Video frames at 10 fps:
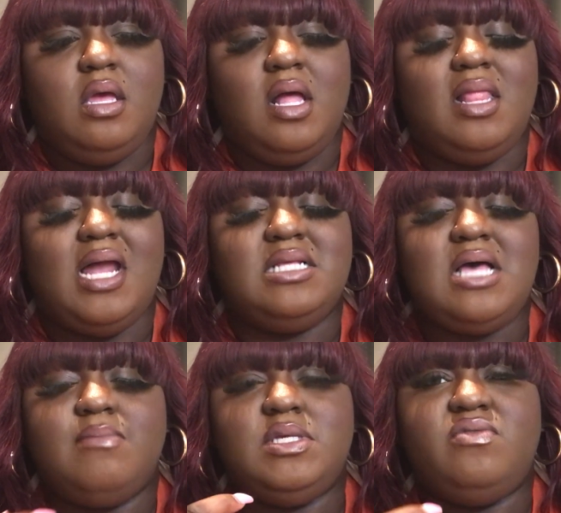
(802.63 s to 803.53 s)
a lot of
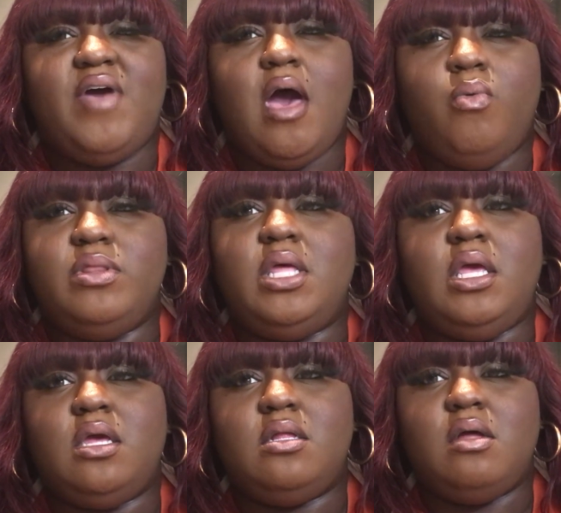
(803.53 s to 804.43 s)
times it's found
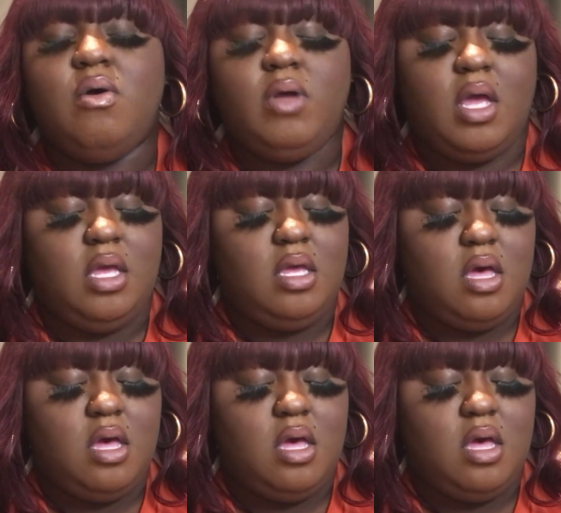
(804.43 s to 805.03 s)
within, okay?